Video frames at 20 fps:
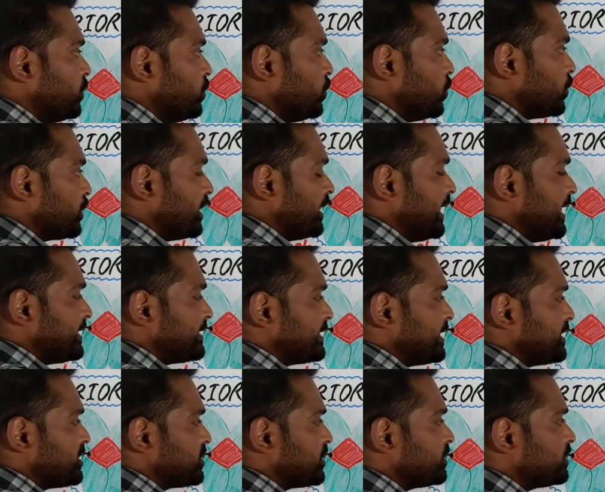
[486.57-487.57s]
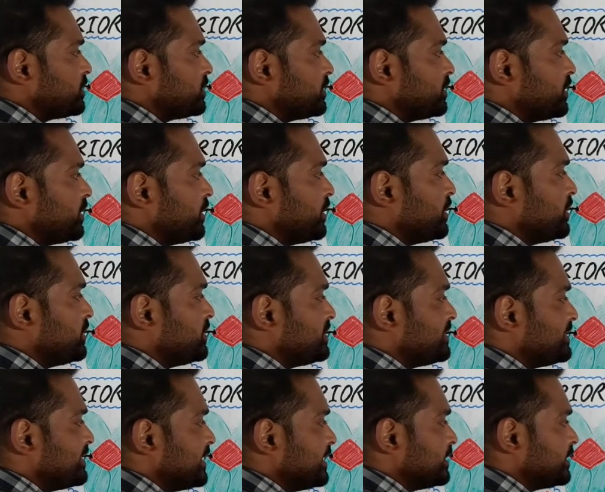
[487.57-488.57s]
localization
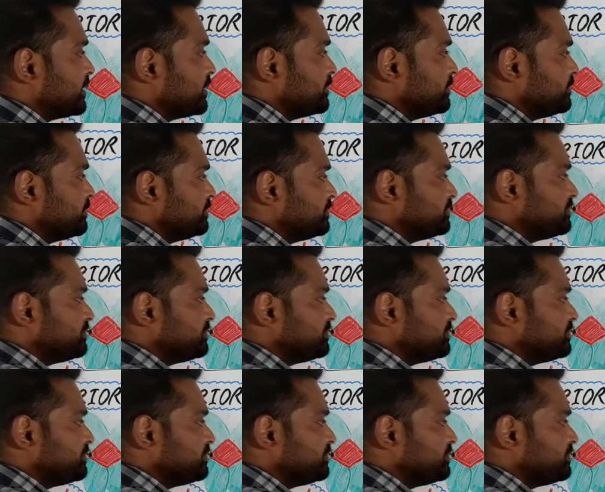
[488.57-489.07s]
signal.